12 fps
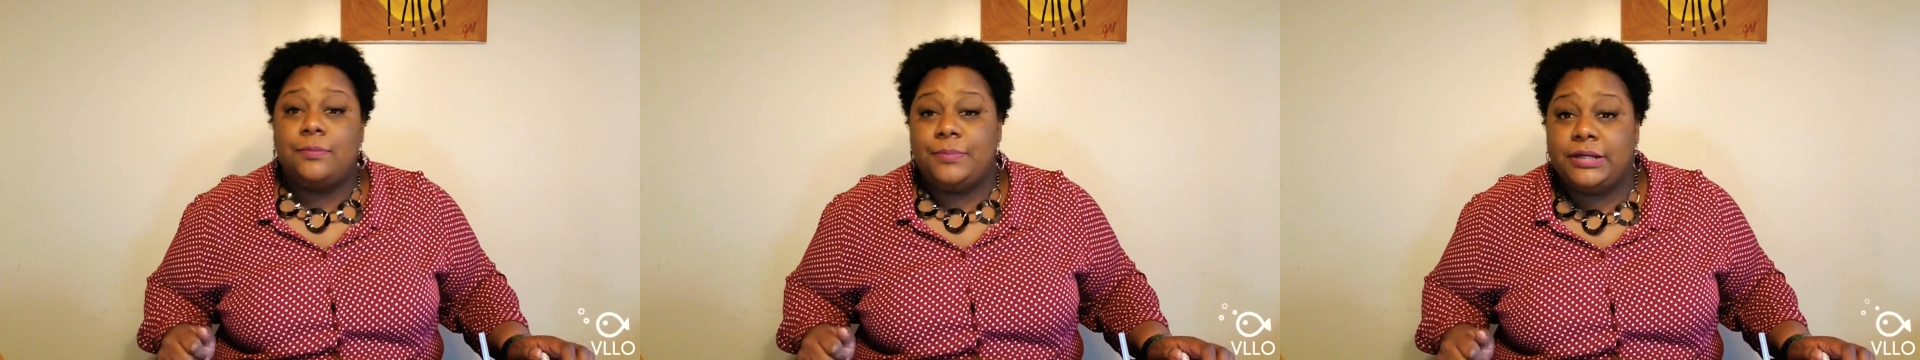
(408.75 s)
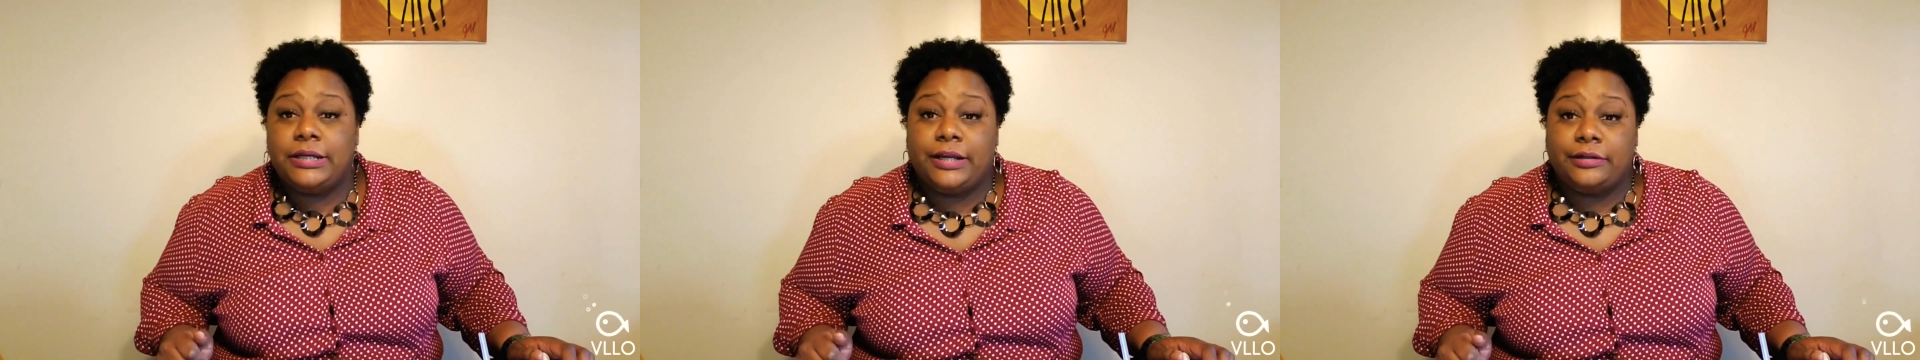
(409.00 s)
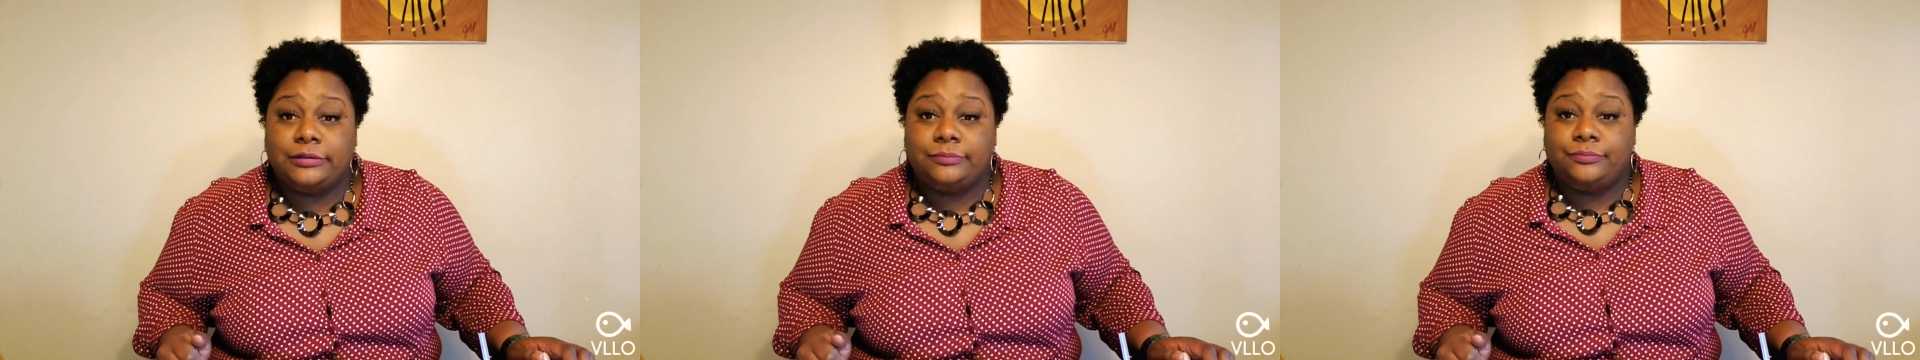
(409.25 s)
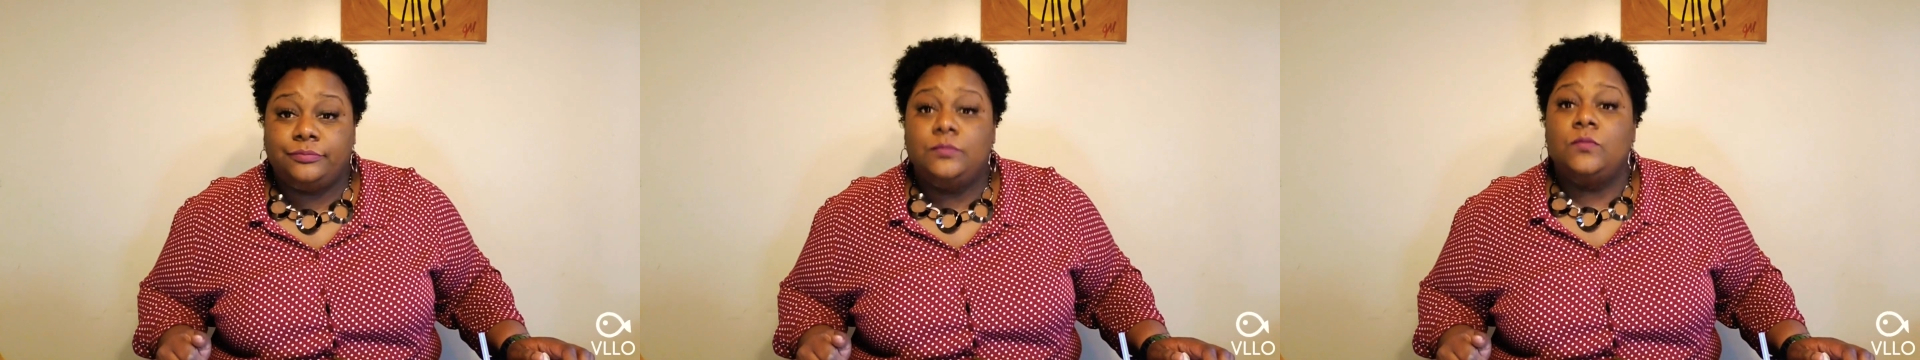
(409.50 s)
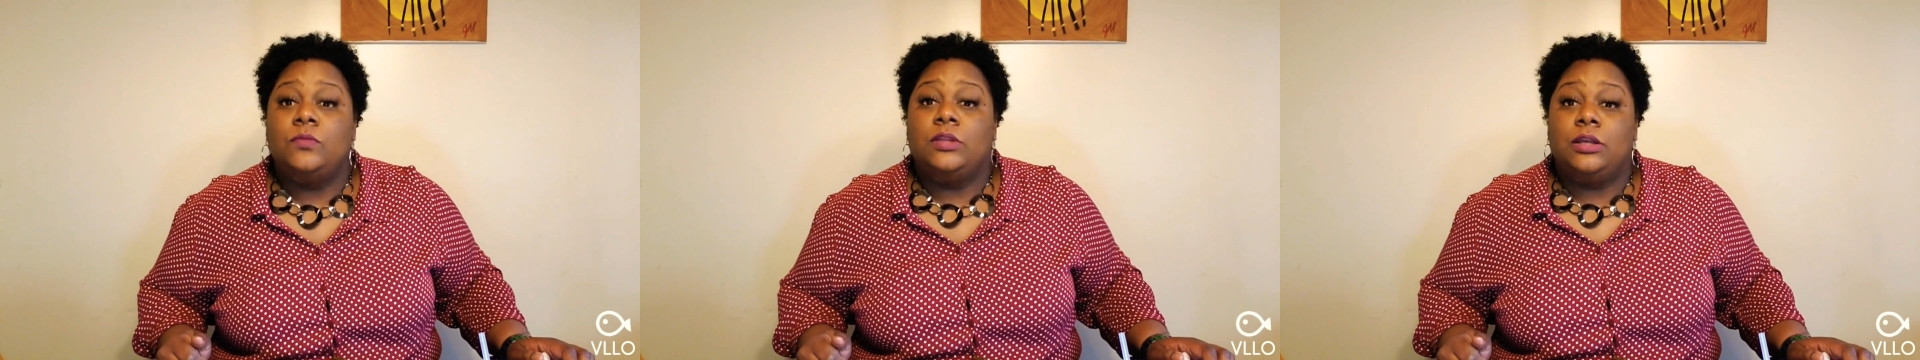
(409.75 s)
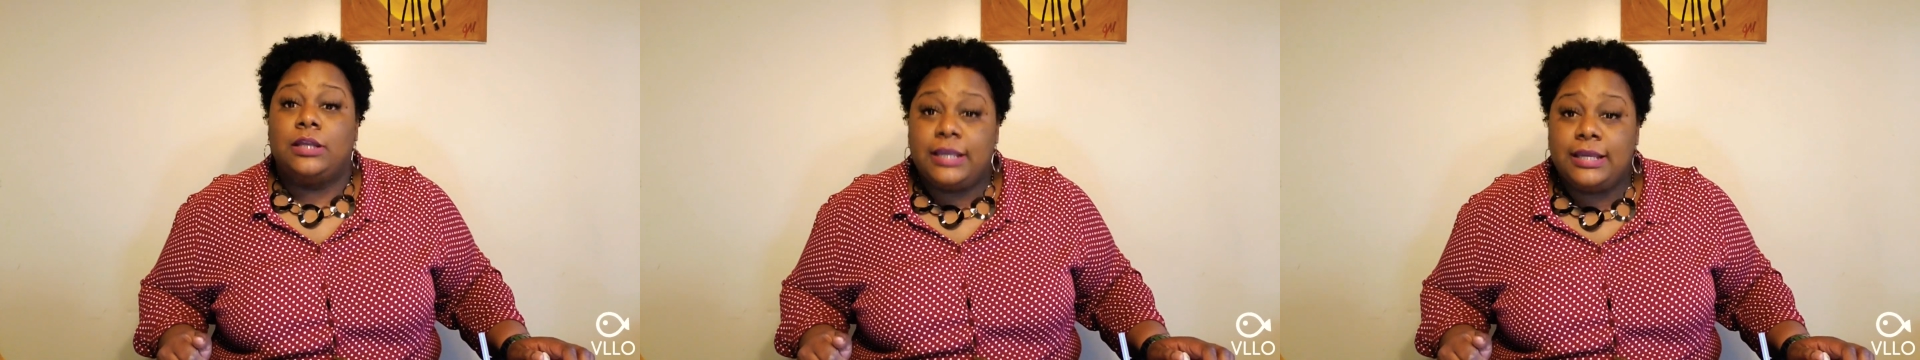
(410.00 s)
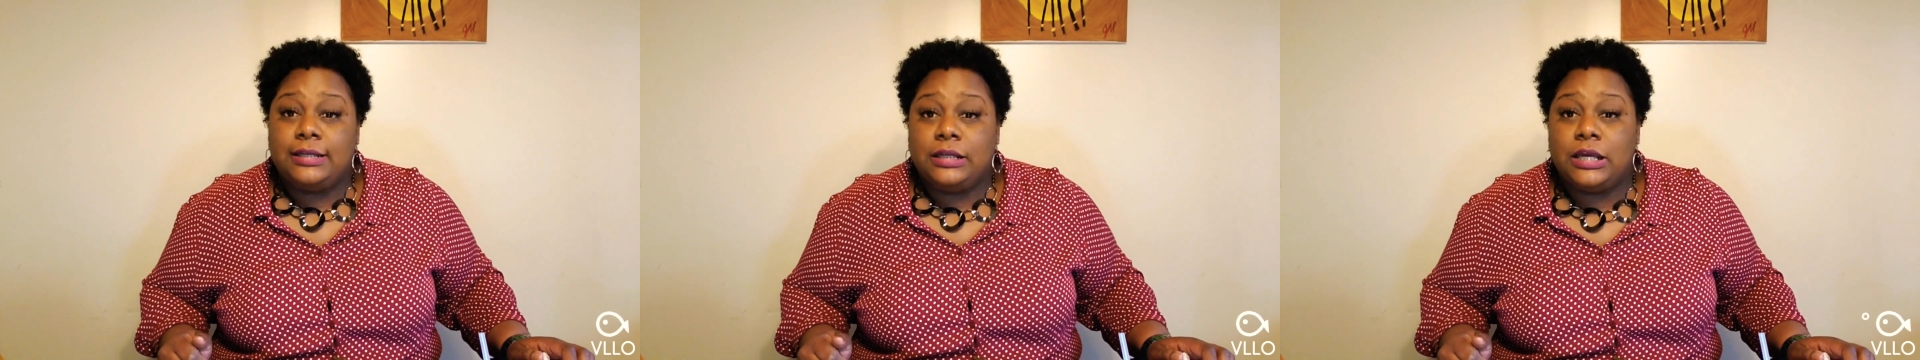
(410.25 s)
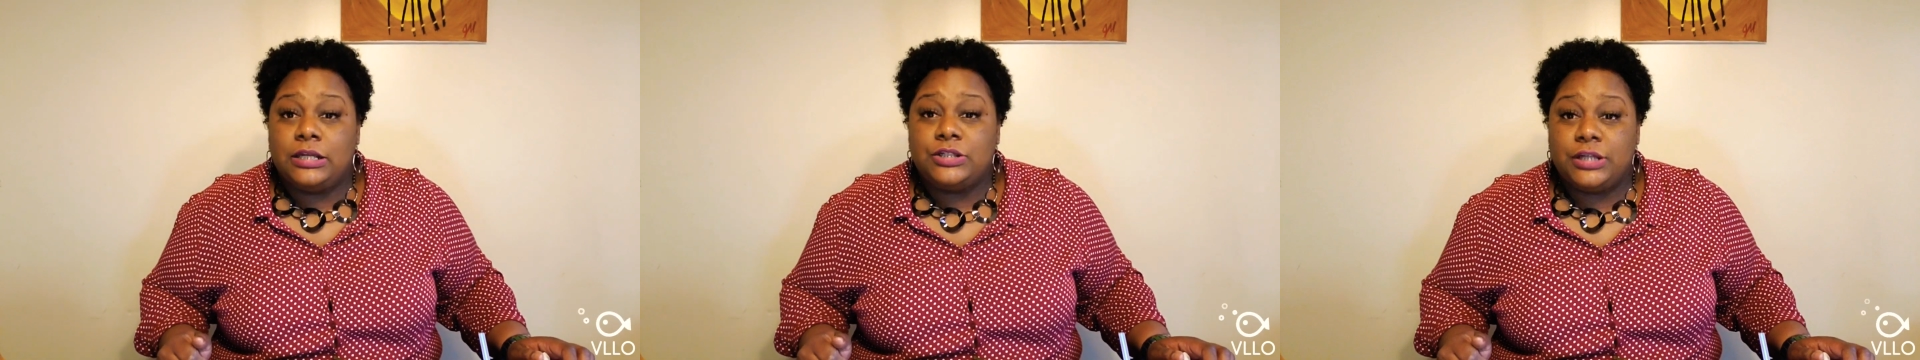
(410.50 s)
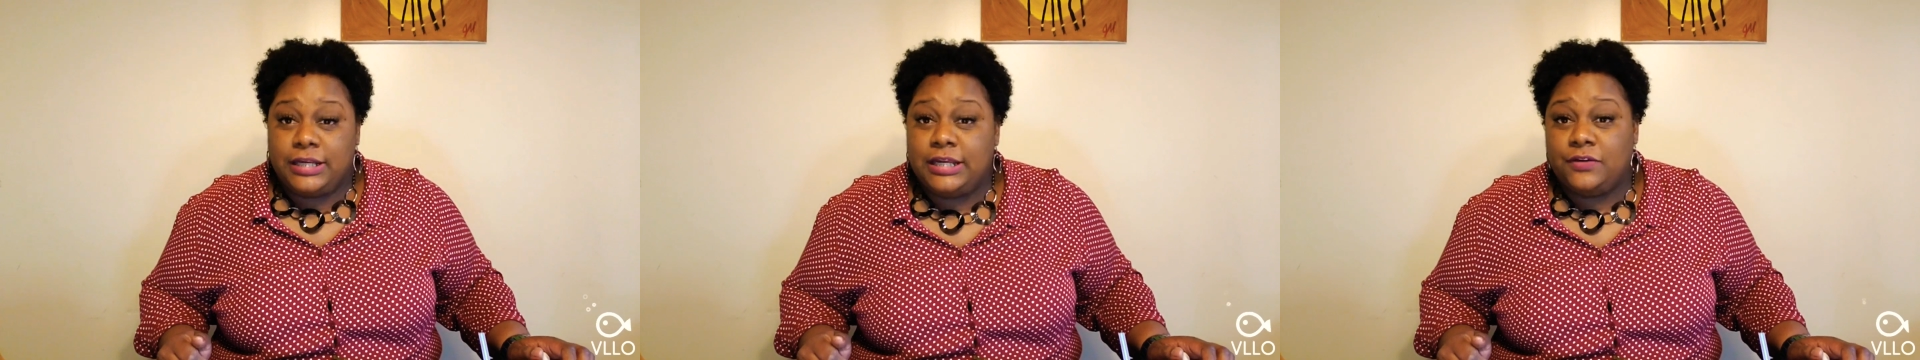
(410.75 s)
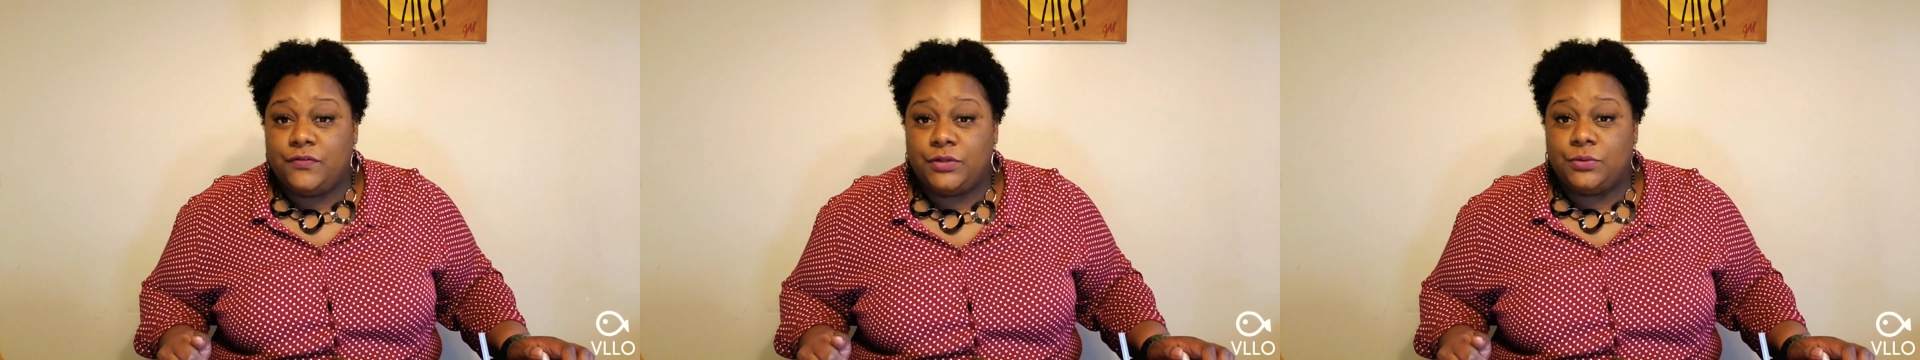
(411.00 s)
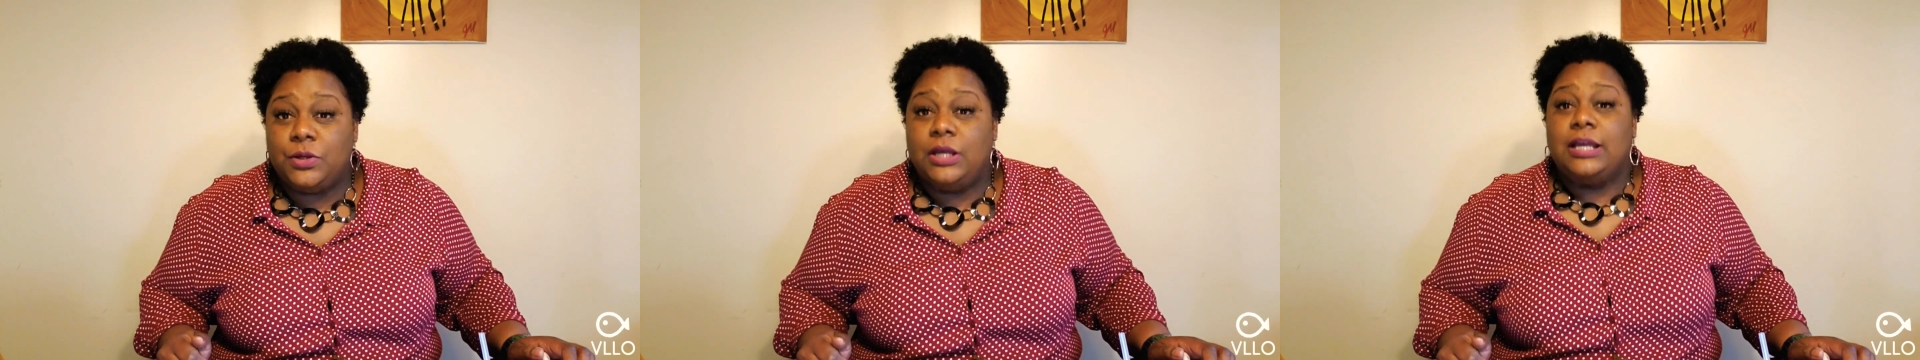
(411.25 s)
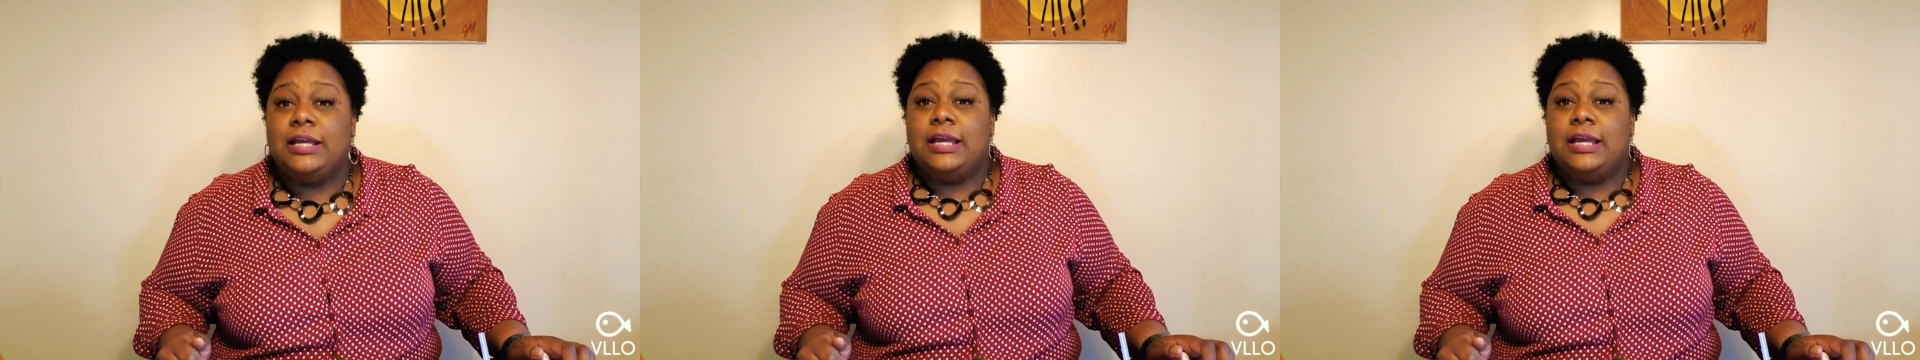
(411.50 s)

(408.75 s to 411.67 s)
up in there getting lunch or getting food.